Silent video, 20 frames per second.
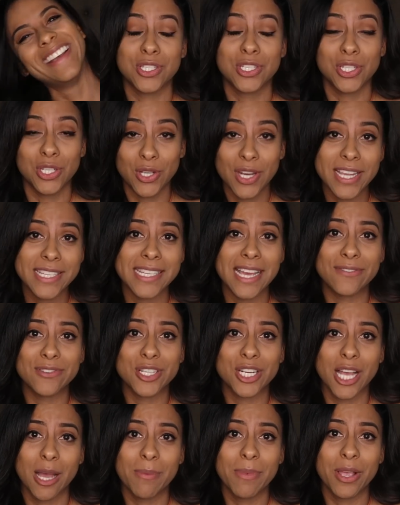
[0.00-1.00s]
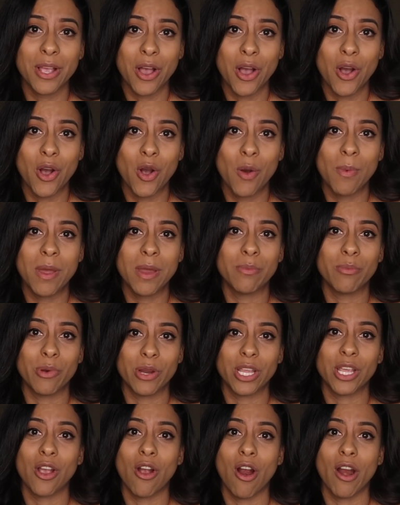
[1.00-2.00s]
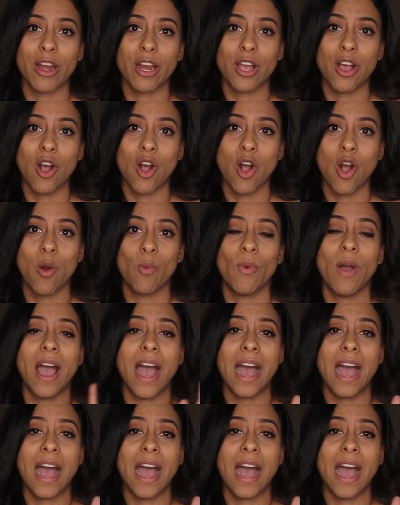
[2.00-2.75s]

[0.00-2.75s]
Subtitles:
2 days after coming home and bringing Aria home,